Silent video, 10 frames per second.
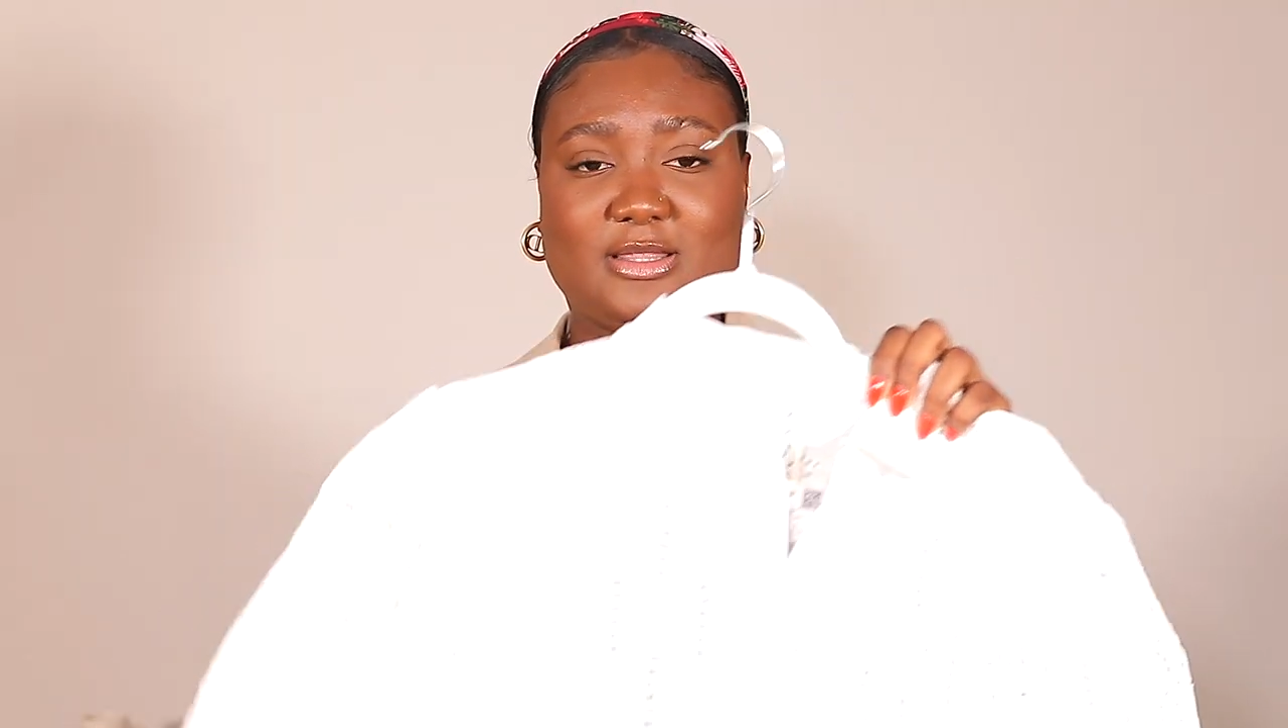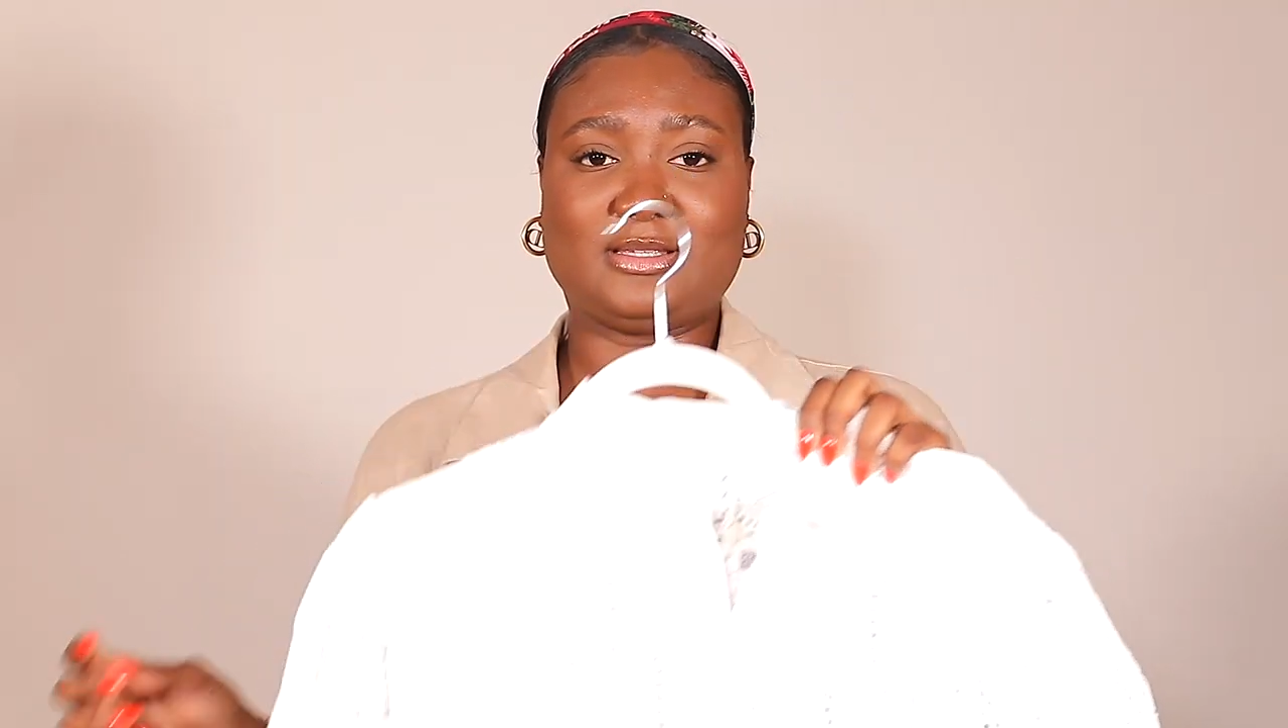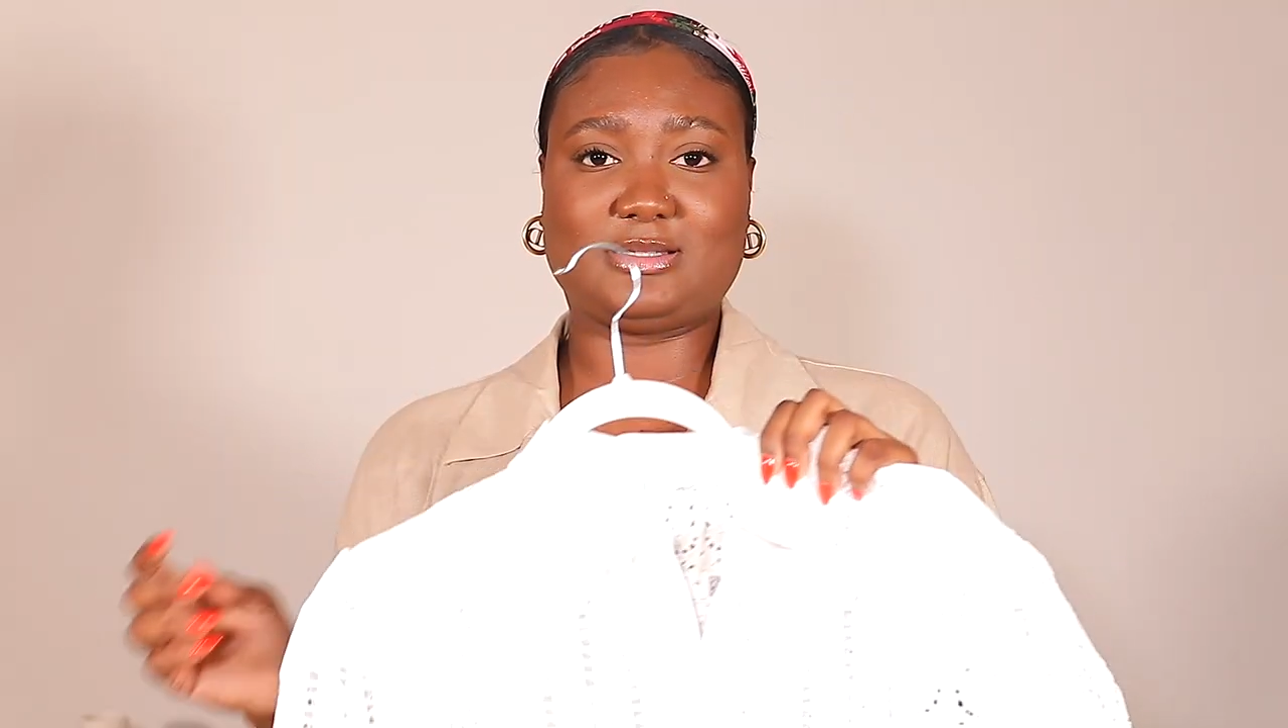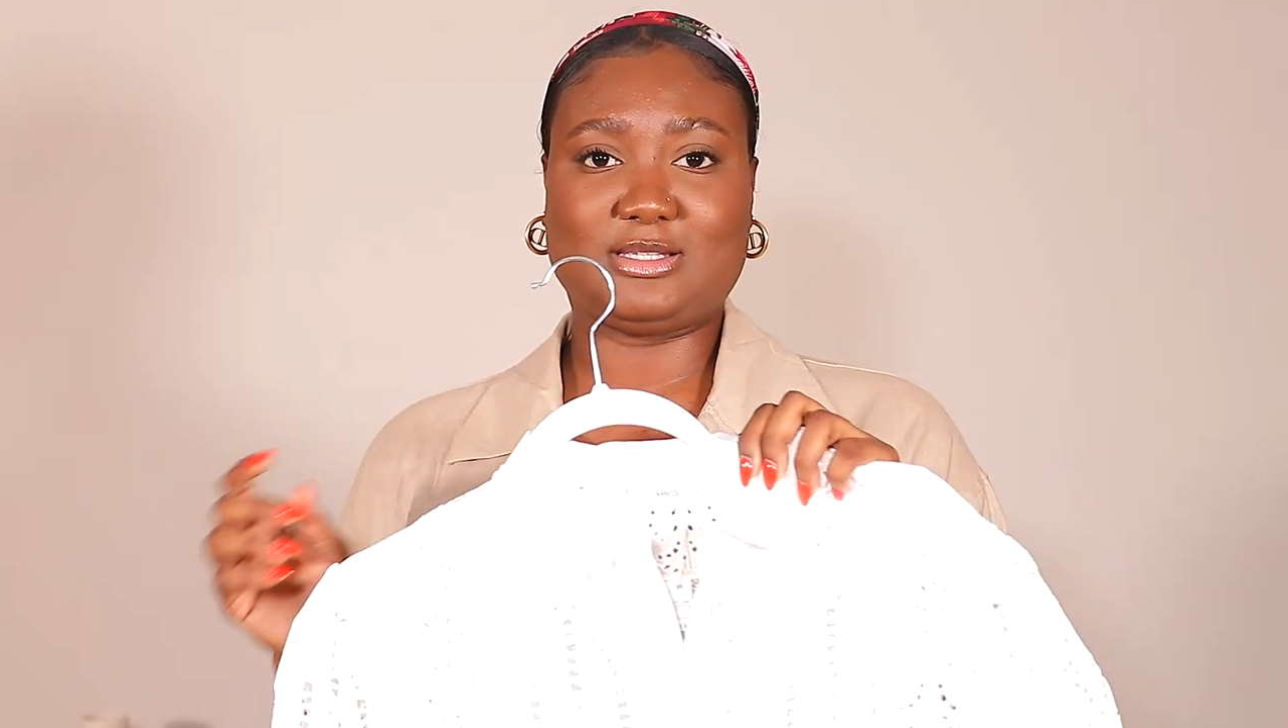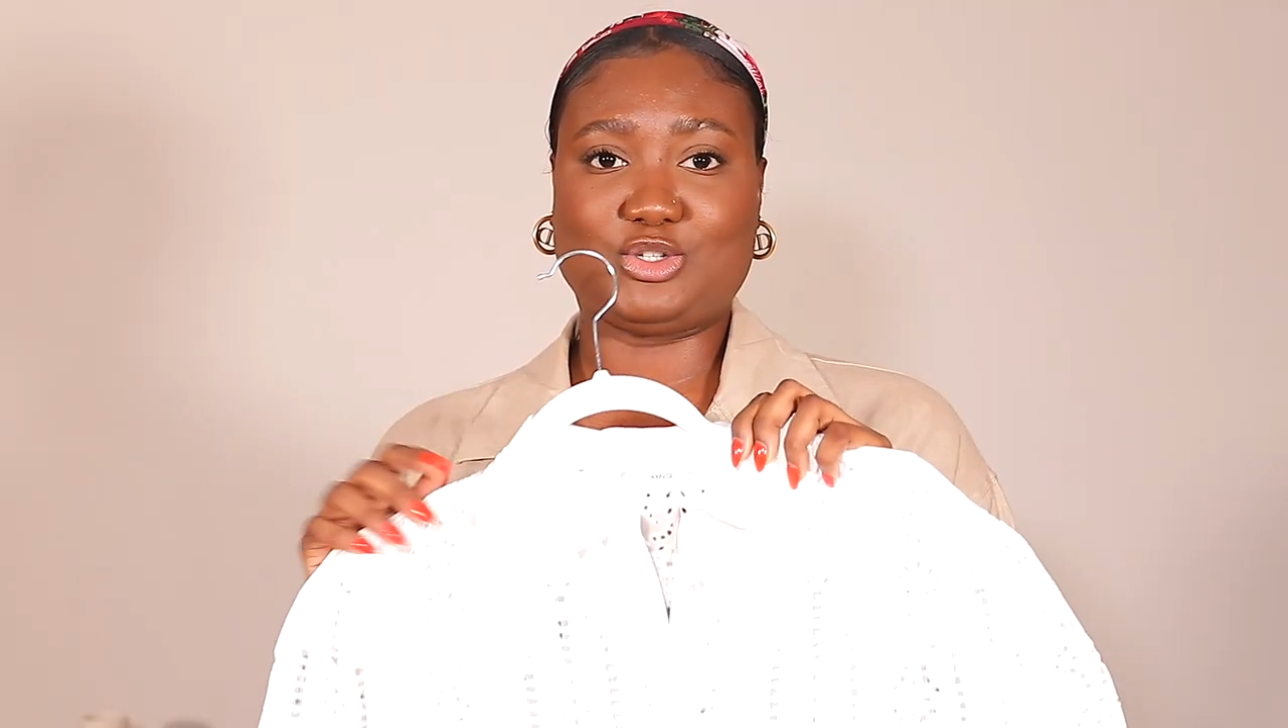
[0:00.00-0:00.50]

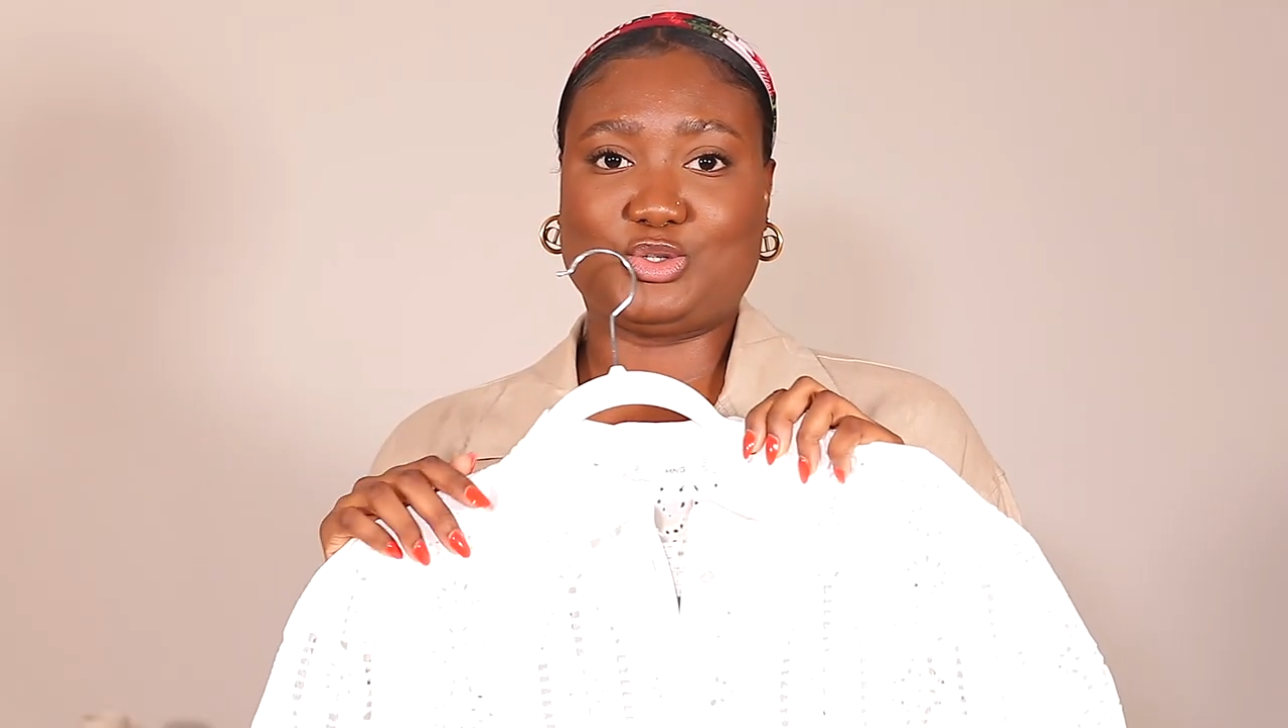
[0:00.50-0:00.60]
this is